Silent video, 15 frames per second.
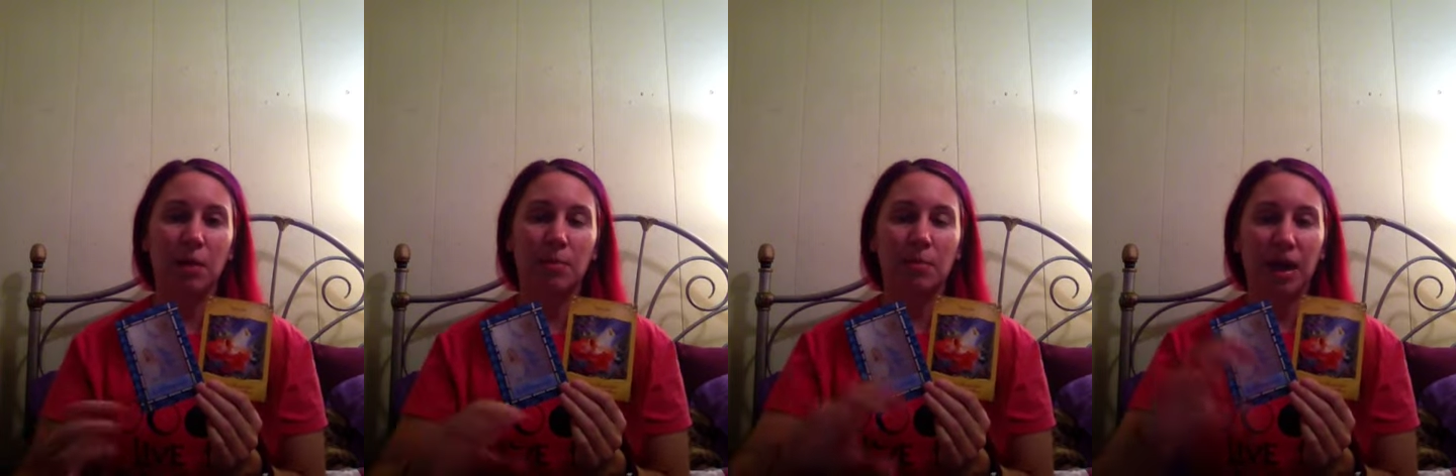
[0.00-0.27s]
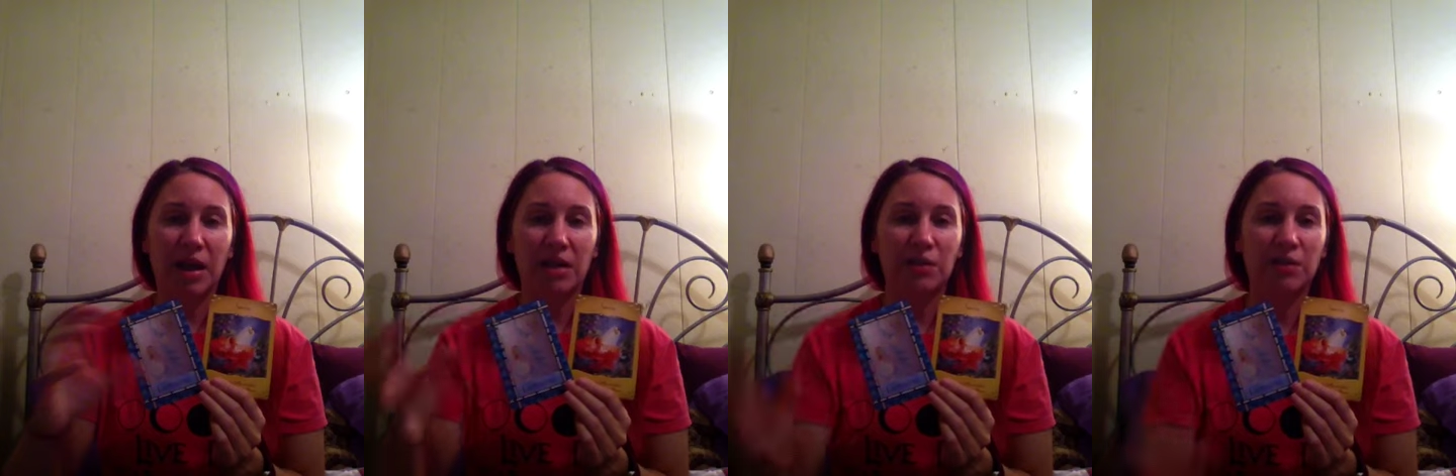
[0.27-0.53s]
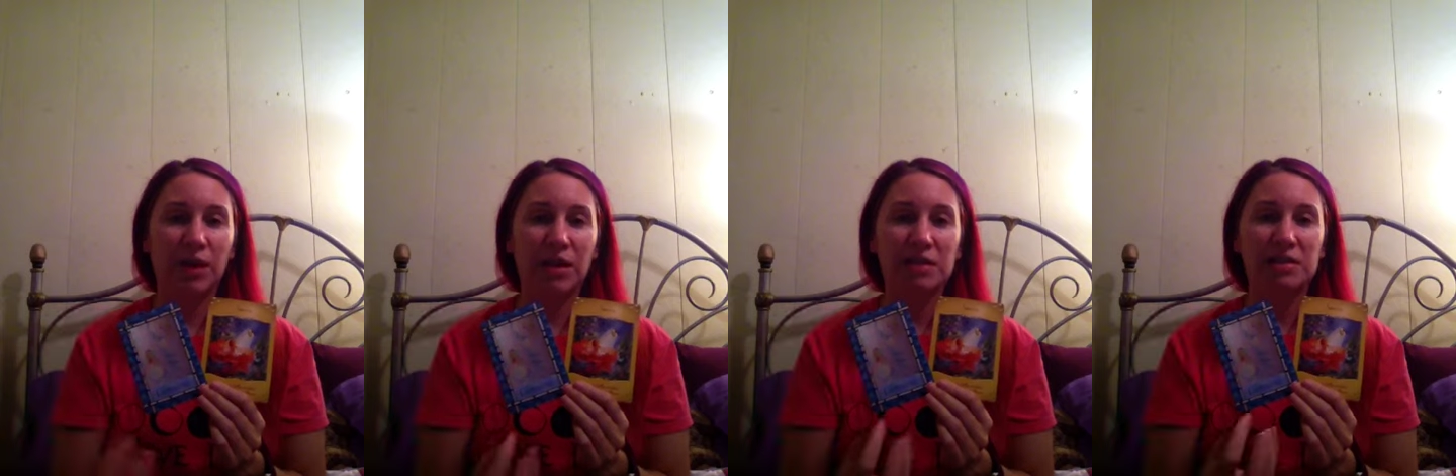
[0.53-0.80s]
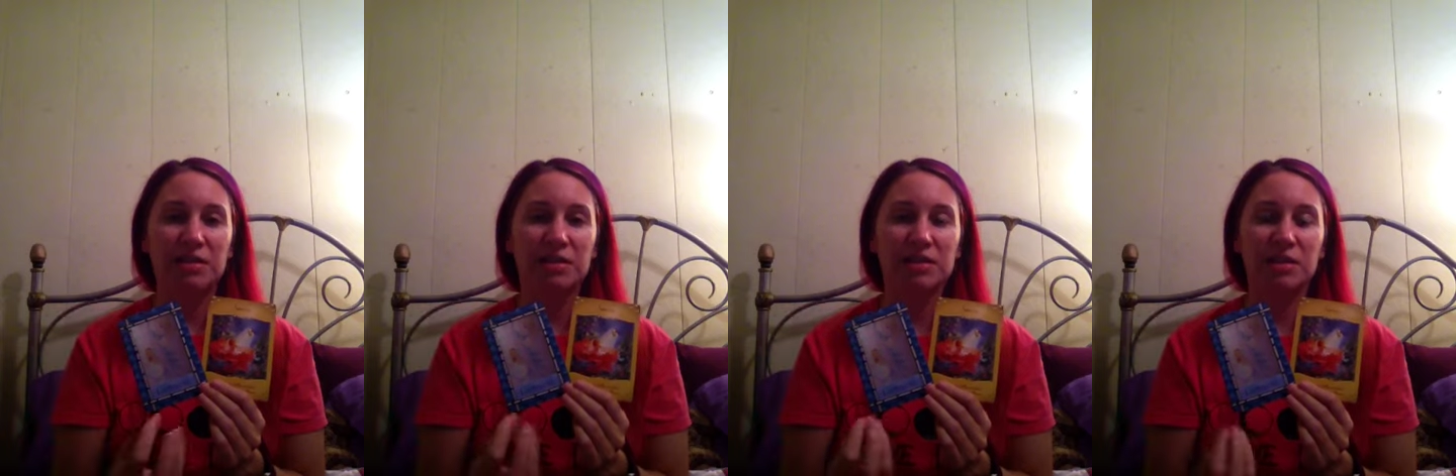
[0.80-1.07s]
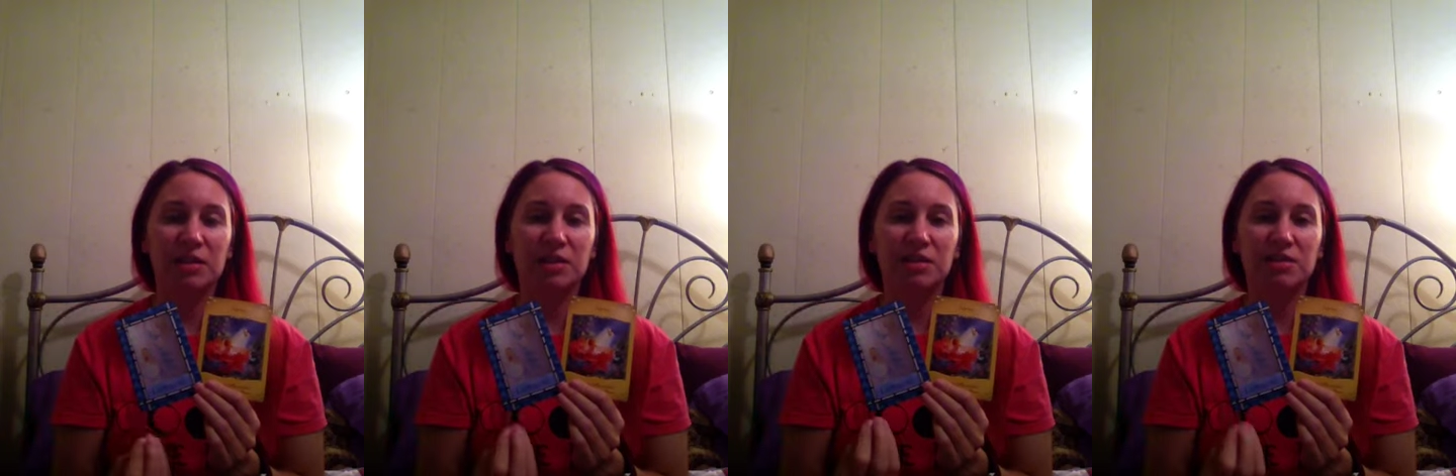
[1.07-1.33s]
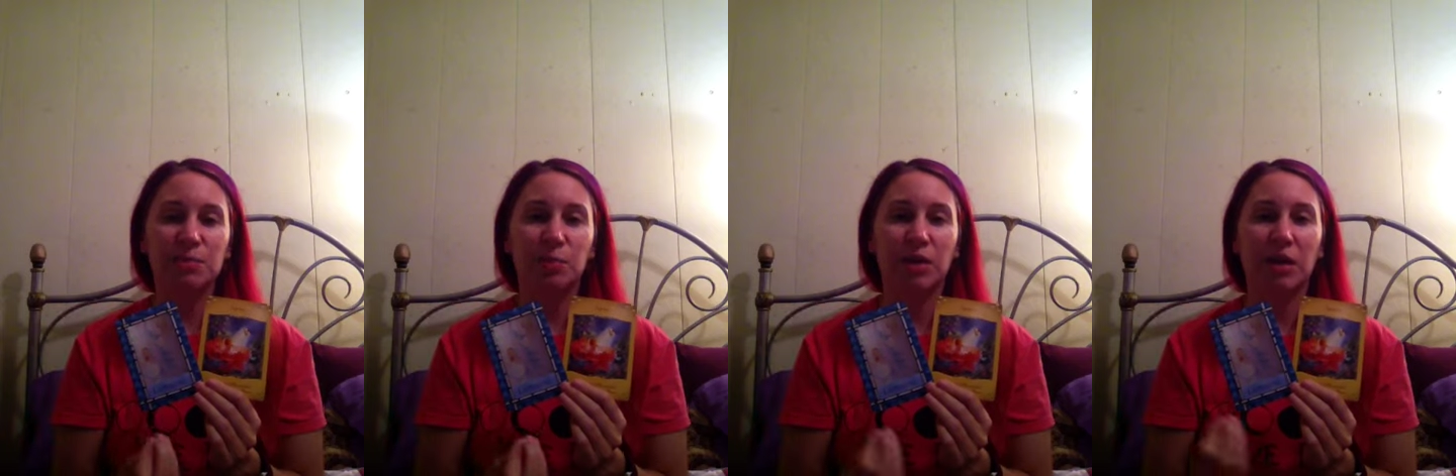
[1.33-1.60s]
manifest is in the
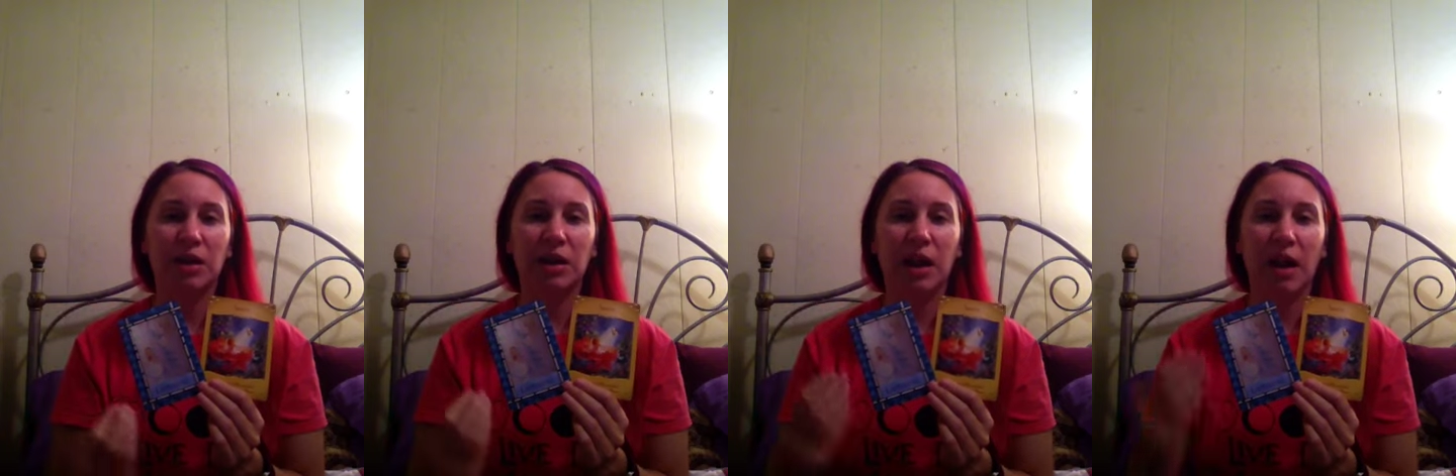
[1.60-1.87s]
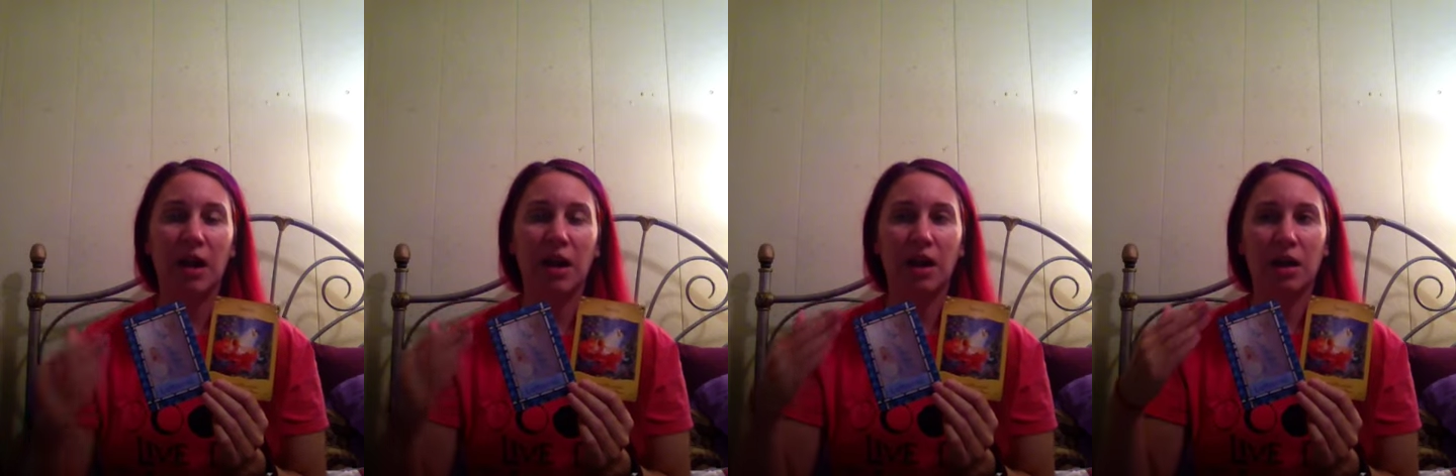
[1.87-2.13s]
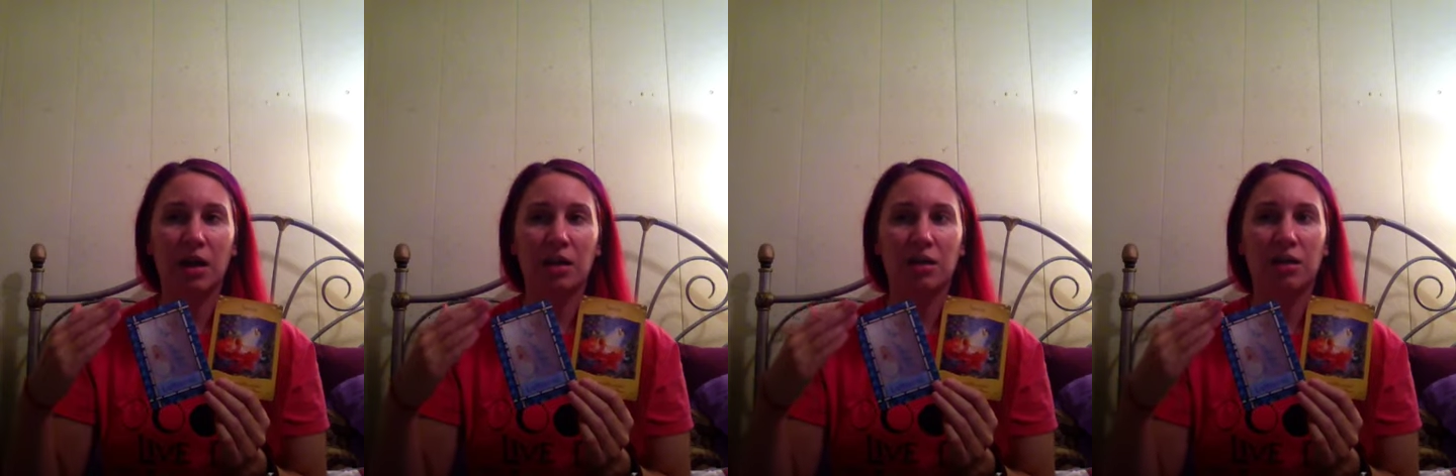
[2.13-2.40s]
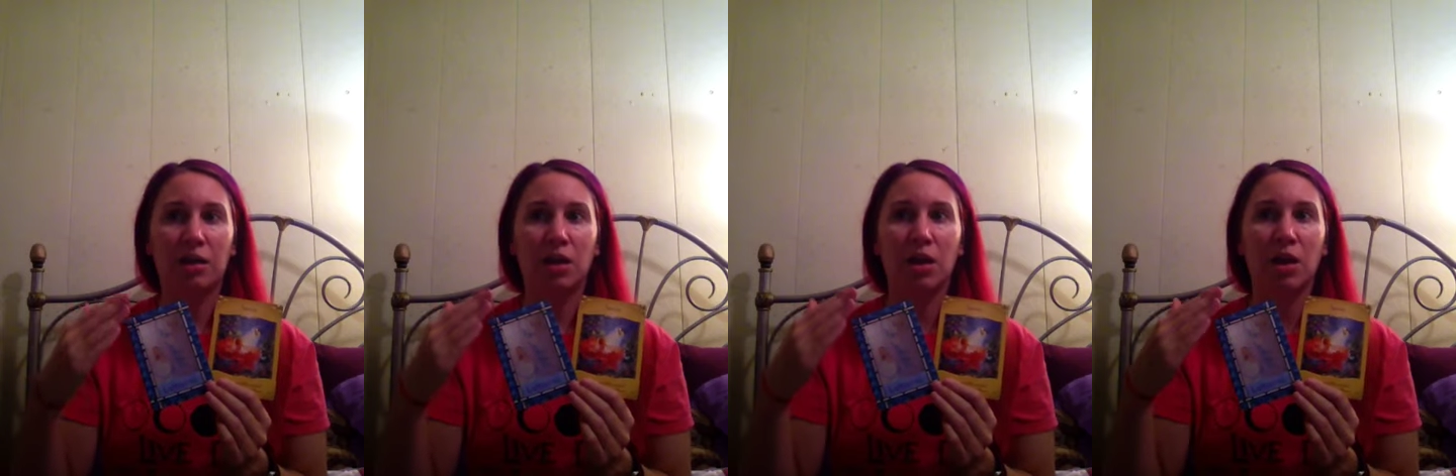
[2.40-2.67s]
spring and